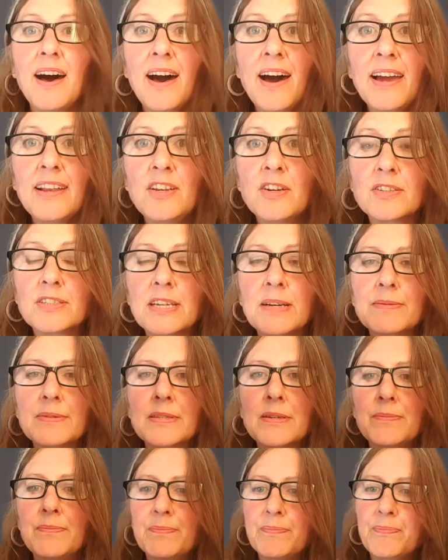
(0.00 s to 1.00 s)
I looked up
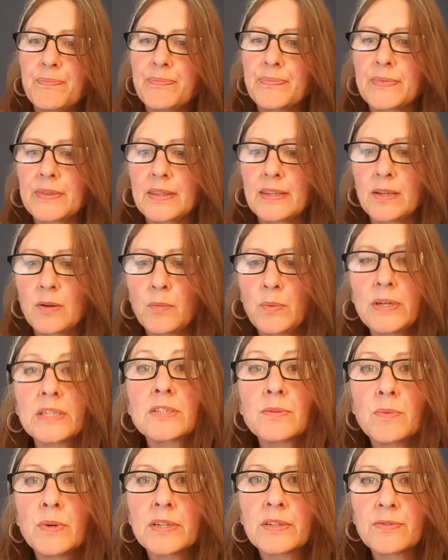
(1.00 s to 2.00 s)
some
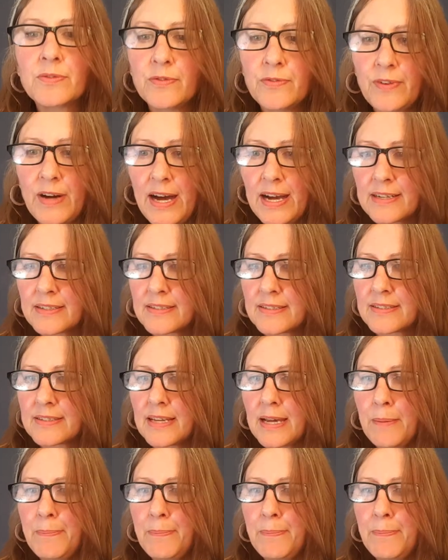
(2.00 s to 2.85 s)
weird and wonderful facts